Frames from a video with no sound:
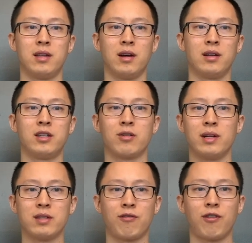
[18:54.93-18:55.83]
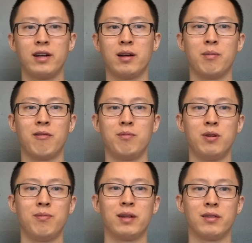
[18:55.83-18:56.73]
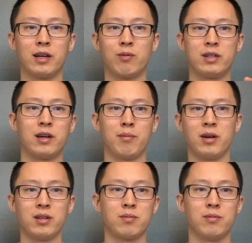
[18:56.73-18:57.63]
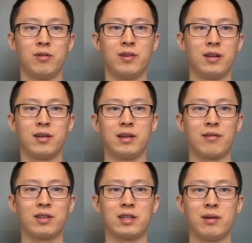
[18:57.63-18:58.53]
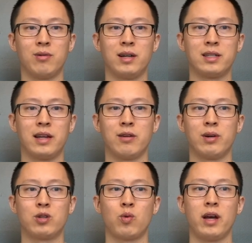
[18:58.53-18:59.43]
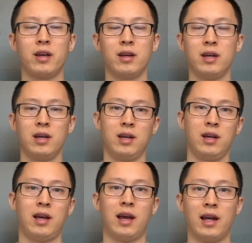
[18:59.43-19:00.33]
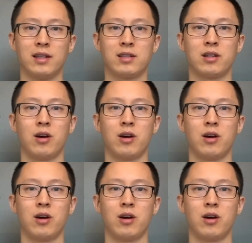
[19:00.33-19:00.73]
the degrees of freedom of movement. Like with dumbbells moving, you have to stabilize any which way. And